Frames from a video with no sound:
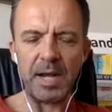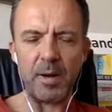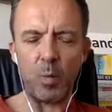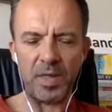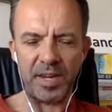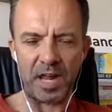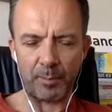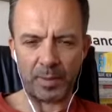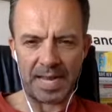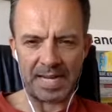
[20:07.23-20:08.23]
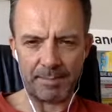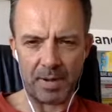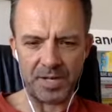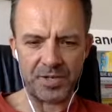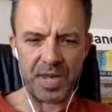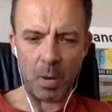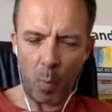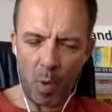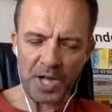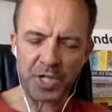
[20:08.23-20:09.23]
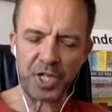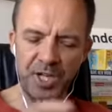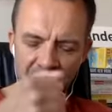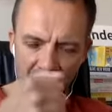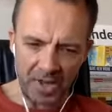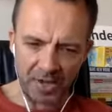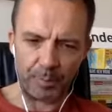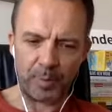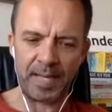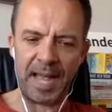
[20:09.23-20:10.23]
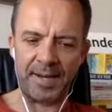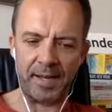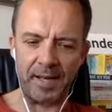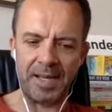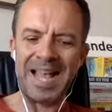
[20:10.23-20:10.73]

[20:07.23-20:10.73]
with an unplanning mindset? Why should an unplanner